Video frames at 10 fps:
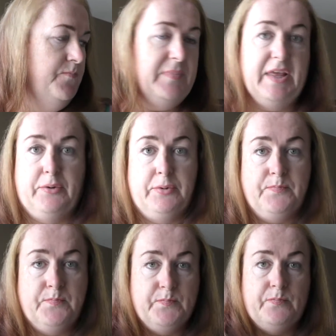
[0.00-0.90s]
Now,
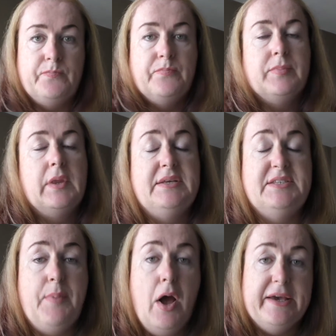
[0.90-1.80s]

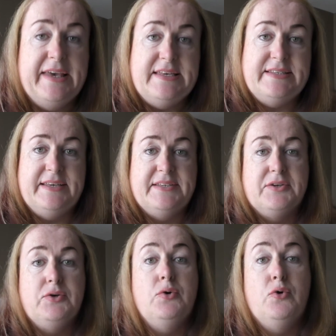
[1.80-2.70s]
Sparky's is a
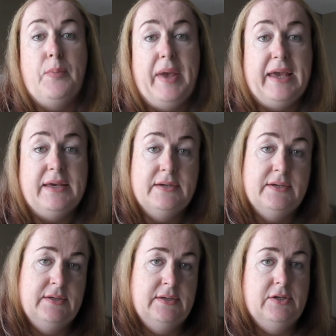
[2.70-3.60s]
gourmet
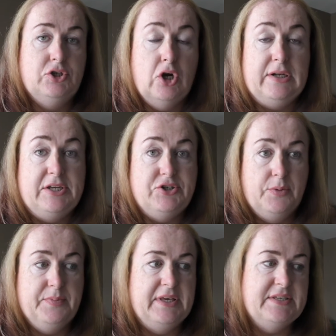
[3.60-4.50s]
chocolate
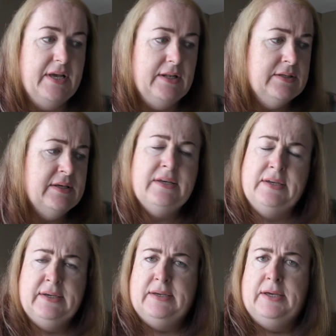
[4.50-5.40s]
shop. They sell
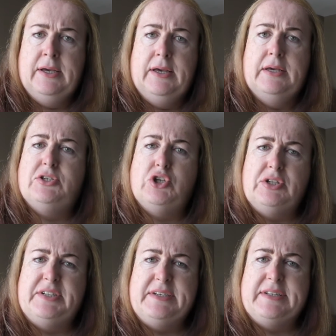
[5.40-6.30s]

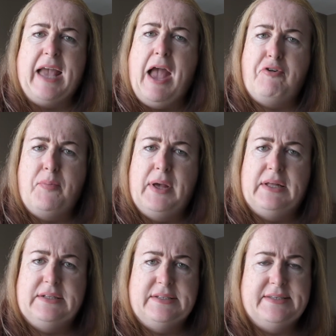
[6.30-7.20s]
salted
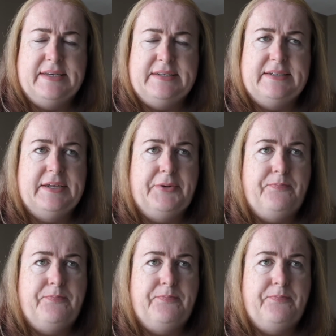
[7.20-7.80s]
caramels and